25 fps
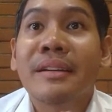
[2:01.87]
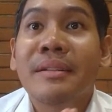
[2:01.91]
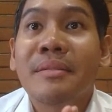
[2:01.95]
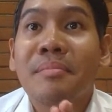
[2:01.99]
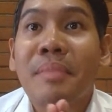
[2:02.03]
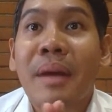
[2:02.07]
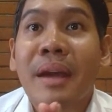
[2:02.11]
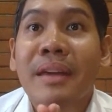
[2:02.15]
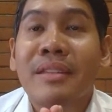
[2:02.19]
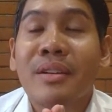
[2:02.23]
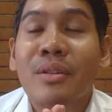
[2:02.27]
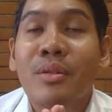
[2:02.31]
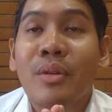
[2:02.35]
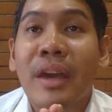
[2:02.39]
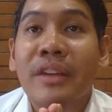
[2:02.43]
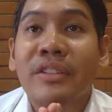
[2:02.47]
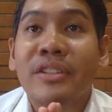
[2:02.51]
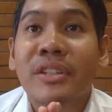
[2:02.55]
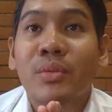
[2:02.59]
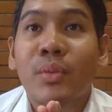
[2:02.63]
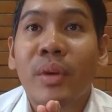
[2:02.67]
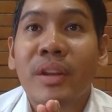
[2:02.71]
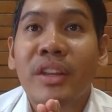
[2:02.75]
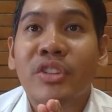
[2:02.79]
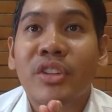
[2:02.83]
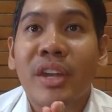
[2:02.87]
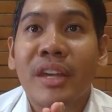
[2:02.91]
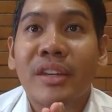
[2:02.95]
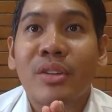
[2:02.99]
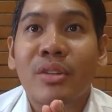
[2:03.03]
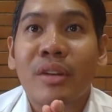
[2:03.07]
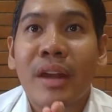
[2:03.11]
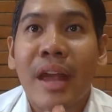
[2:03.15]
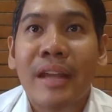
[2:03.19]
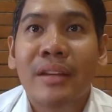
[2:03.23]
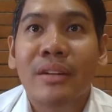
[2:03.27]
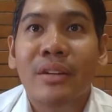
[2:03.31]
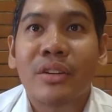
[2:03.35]
by the way. Just want to check
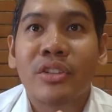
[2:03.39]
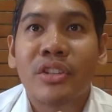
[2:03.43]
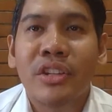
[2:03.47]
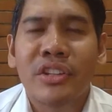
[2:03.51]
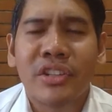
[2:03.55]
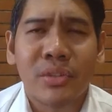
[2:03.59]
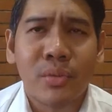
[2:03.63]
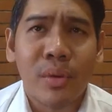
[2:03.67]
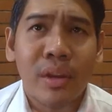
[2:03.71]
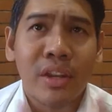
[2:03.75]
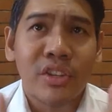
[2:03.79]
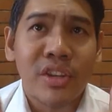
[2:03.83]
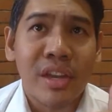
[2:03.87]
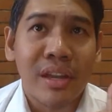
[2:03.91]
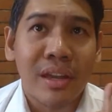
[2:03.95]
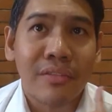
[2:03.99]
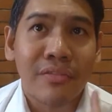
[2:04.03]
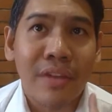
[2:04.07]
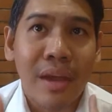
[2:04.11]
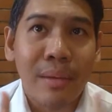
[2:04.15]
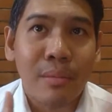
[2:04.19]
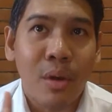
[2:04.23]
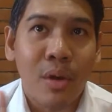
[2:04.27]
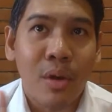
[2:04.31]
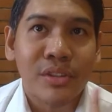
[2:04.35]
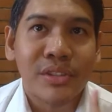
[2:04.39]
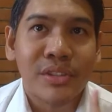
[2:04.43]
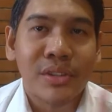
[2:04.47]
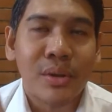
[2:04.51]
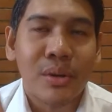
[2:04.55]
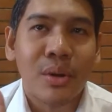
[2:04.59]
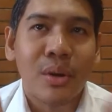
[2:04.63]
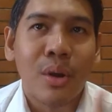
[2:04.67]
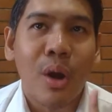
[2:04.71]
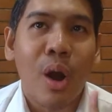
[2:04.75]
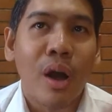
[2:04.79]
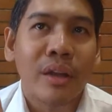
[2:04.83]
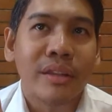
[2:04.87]
your energy. Just want to check if I'm
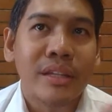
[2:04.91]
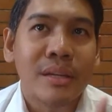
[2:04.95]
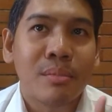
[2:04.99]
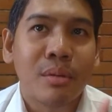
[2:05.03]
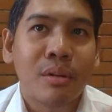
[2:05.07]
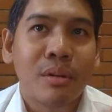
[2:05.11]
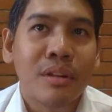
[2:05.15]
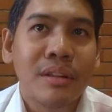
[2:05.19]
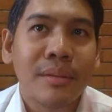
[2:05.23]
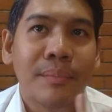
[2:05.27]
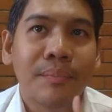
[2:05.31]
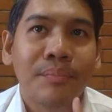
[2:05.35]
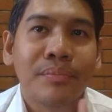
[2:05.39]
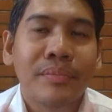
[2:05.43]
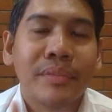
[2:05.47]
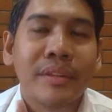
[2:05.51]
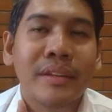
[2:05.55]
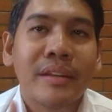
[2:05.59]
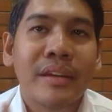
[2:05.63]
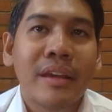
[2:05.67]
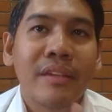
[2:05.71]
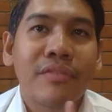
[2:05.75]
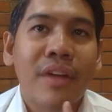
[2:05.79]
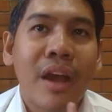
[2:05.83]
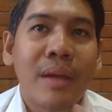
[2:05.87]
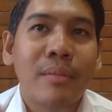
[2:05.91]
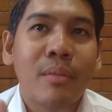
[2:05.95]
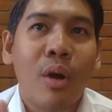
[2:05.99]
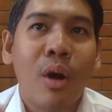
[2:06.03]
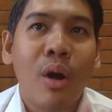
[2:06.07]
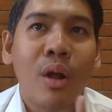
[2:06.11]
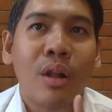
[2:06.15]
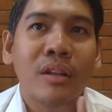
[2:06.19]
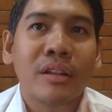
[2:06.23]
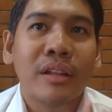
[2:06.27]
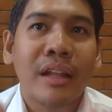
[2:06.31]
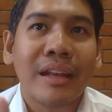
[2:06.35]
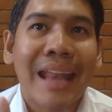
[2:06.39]
also audible, if I'm
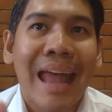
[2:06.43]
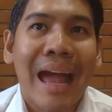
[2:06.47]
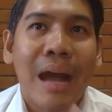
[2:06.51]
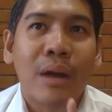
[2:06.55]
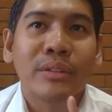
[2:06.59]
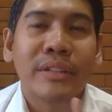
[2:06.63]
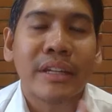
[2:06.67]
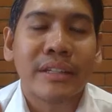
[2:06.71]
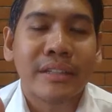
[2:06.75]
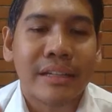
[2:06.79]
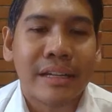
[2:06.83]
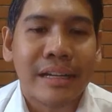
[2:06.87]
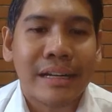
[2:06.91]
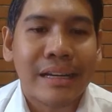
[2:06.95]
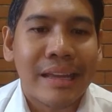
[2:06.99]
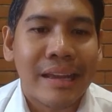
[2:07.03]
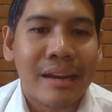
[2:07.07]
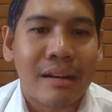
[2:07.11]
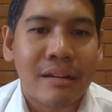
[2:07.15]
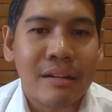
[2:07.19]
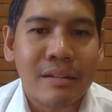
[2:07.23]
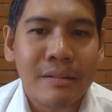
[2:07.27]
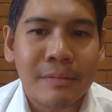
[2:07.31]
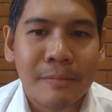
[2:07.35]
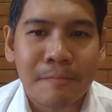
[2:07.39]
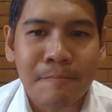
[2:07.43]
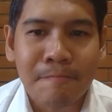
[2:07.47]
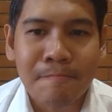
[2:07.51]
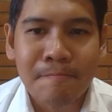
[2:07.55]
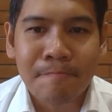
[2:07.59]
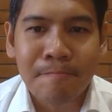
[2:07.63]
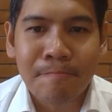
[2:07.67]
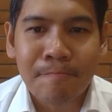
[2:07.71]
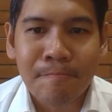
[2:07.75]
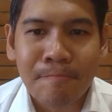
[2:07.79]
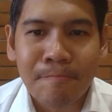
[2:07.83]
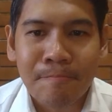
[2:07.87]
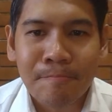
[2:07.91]
all loud and clear.
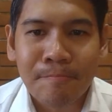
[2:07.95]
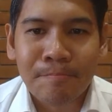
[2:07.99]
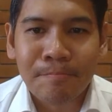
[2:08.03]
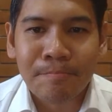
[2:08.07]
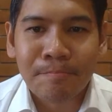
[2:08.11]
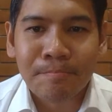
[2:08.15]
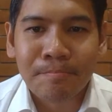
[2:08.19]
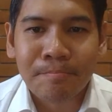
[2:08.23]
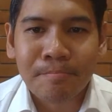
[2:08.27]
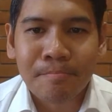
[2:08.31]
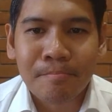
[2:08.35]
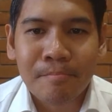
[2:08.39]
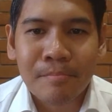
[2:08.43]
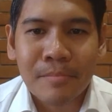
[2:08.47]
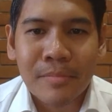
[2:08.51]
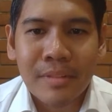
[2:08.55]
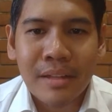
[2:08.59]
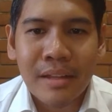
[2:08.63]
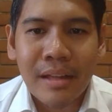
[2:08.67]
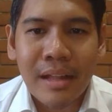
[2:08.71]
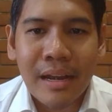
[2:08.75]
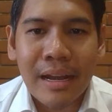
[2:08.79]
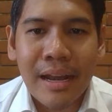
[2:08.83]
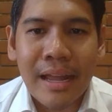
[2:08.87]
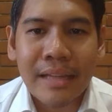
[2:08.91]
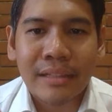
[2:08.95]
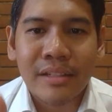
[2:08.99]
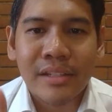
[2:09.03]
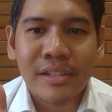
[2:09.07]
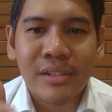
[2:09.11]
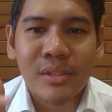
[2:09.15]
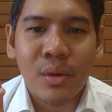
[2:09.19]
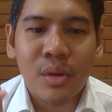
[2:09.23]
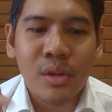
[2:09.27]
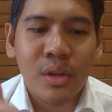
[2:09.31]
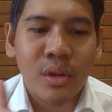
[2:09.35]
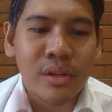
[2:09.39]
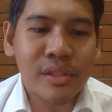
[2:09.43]
Let us
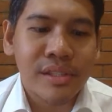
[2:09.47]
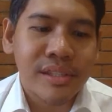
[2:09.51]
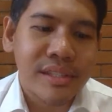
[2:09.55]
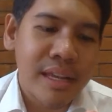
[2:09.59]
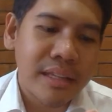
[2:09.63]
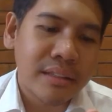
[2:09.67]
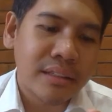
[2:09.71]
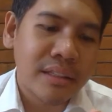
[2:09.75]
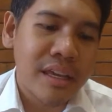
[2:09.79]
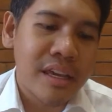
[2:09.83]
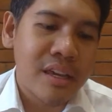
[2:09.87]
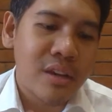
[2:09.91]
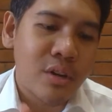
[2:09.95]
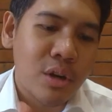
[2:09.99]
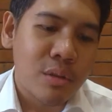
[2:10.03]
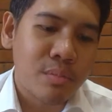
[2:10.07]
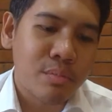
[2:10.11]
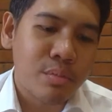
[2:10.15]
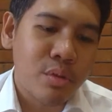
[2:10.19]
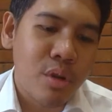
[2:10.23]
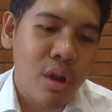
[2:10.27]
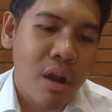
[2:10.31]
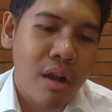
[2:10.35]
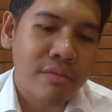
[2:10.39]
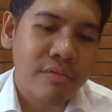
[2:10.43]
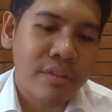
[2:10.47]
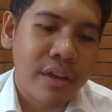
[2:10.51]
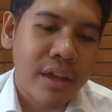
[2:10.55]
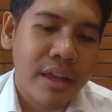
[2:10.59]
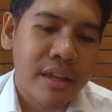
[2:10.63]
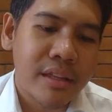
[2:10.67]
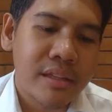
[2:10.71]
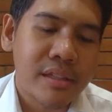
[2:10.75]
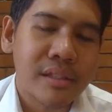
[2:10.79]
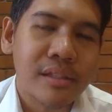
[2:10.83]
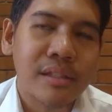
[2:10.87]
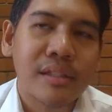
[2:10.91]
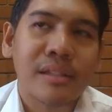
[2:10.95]
know your city, your
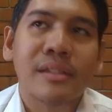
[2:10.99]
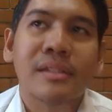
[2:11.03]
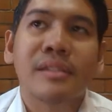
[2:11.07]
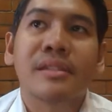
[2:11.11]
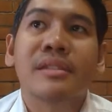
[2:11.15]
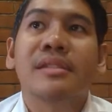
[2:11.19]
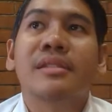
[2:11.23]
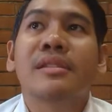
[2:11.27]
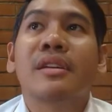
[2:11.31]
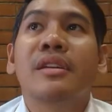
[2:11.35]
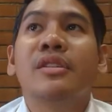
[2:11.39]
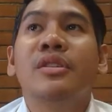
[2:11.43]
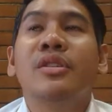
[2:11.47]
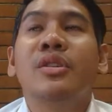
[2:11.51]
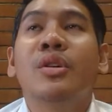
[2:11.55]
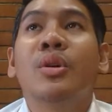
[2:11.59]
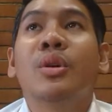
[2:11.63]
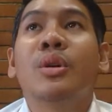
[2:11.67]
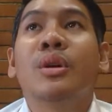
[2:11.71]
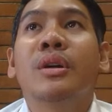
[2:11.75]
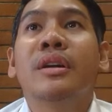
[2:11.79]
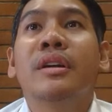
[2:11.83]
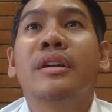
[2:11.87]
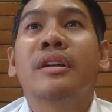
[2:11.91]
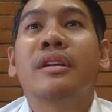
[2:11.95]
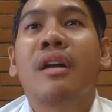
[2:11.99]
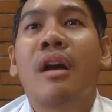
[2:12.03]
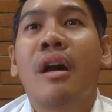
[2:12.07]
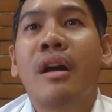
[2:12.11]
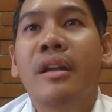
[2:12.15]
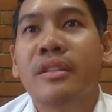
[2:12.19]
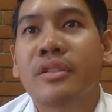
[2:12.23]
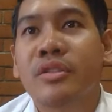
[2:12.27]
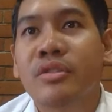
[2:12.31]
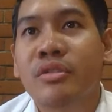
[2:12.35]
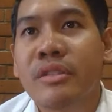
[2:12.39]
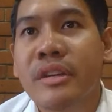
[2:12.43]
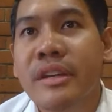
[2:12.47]
province, your
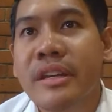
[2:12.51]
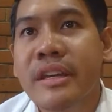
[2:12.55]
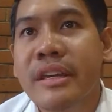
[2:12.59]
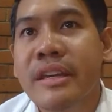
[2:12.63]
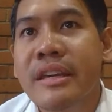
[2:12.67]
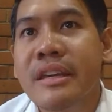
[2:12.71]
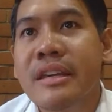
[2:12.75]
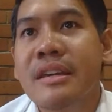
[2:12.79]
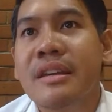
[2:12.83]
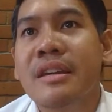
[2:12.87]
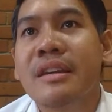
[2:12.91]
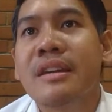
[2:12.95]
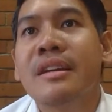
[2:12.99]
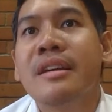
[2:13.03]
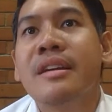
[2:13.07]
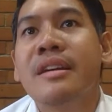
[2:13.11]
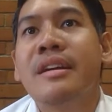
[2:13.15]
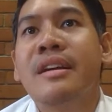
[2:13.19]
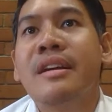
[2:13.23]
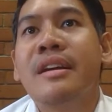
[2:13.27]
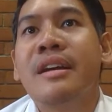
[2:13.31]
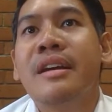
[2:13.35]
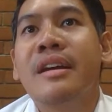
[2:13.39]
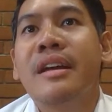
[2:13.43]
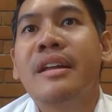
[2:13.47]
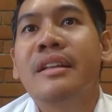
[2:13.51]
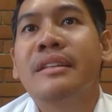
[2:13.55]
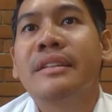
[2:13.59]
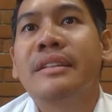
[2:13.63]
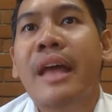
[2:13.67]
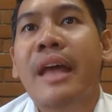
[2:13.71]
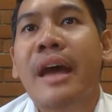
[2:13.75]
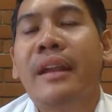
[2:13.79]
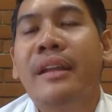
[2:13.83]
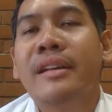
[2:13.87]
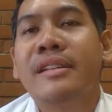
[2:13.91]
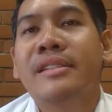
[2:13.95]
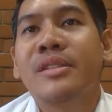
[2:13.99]
country,
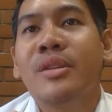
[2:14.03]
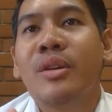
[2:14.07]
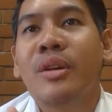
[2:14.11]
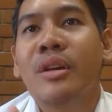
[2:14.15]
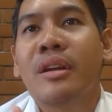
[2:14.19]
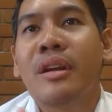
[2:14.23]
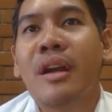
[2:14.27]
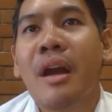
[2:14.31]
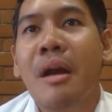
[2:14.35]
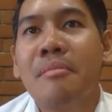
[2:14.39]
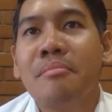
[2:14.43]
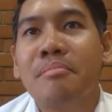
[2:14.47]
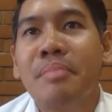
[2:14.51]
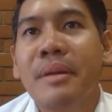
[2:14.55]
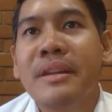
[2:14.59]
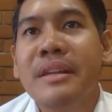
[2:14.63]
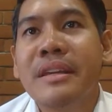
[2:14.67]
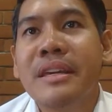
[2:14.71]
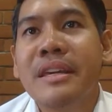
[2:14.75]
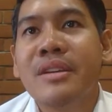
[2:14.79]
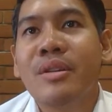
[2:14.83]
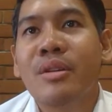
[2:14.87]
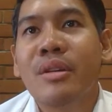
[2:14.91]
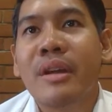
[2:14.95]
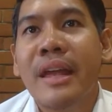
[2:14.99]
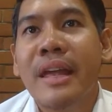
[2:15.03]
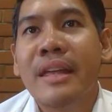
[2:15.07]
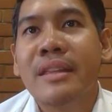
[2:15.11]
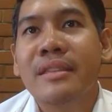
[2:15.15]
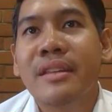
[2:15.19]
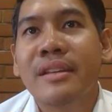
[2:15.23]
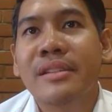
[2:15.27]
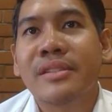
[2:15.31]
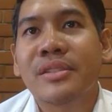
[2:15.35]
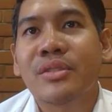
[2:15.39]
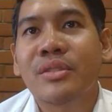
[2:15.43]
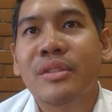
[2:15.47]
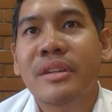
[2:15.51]
Tell us your company, your
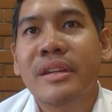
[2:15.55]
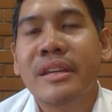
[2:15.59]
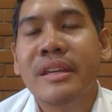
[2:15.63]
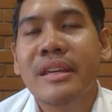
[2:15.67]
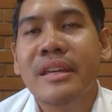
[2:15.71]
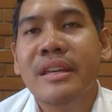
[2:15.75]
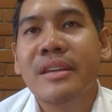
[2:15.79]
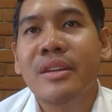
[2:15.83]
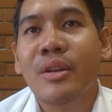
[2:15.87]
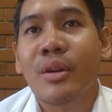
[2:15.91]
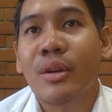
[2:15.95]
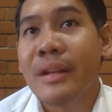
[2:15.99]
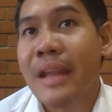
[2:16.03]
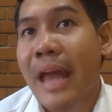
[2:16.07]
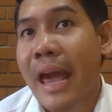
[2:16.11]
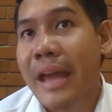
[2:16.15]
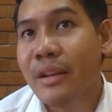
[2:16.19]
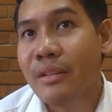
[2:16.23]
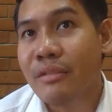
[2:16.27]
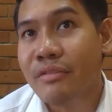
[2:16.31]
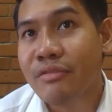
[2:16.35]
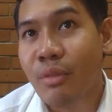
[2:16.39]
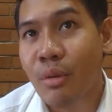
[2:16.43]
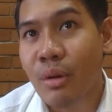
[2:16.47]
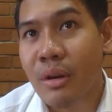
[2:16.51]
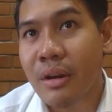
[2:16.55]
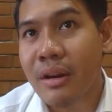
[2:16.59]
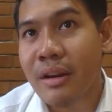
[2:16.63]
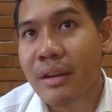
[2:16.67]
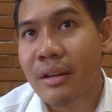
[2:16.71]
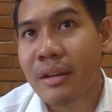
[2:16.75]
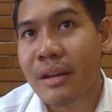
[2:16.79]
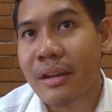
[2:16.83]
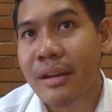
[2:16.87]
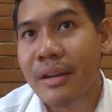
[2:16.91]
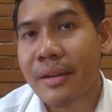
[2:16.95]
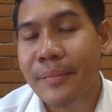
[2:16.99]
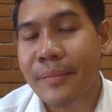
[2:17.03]
industry, your line of work,